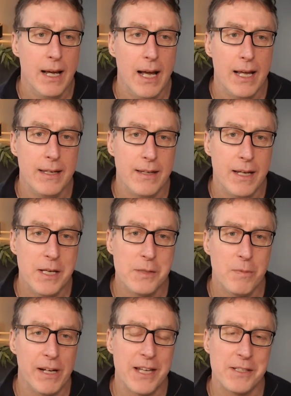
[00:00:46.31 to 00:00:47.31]
And here's
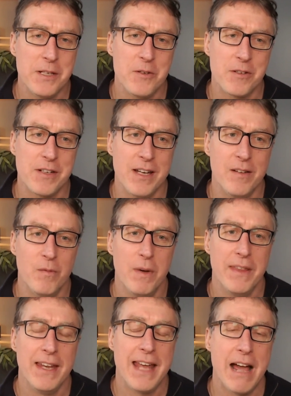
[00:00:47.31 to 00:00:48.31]
where it gets interesting.
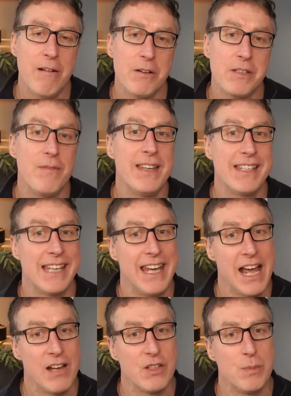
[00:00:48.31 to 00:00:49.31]
Within hours of this
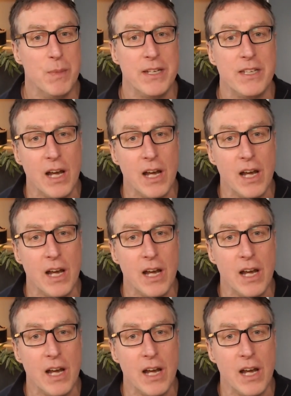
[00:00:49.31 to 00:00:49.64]
announcement,